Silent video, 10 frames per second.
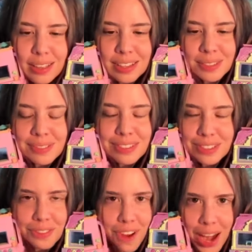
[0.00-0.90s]
This was
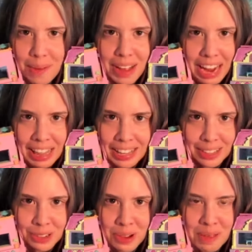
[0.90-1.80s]
just right up my alley,
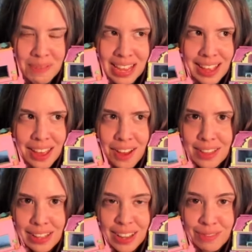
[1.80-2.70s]
the toy. Being a girl
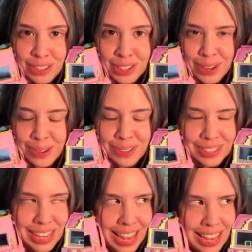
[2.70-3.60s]
that loved
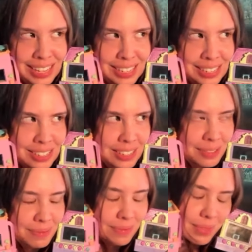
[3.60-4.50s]
dolls and
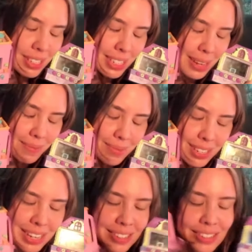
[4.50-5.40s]

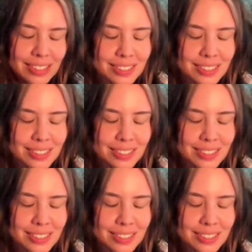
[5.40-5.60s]
Sims, it's just,